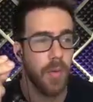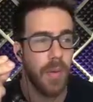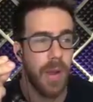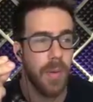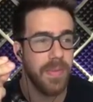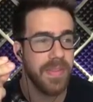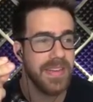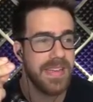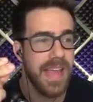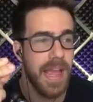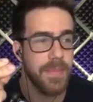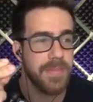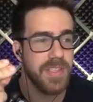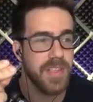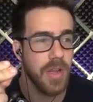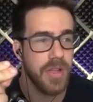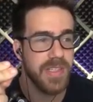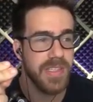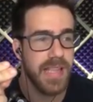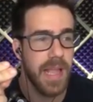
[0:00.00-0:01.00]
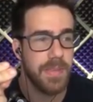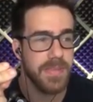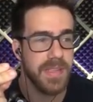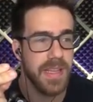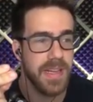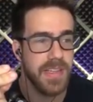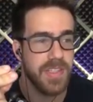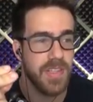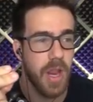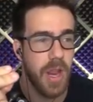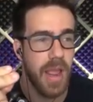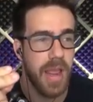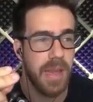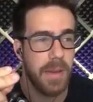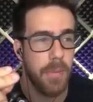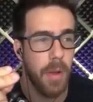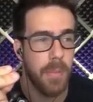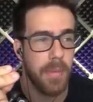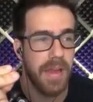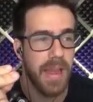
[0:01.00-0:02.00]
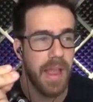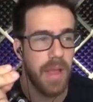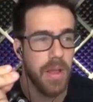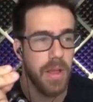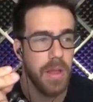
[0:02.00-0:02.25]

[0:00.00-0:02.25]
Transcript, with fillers: Right when the time starts. Time's going to start any moment now.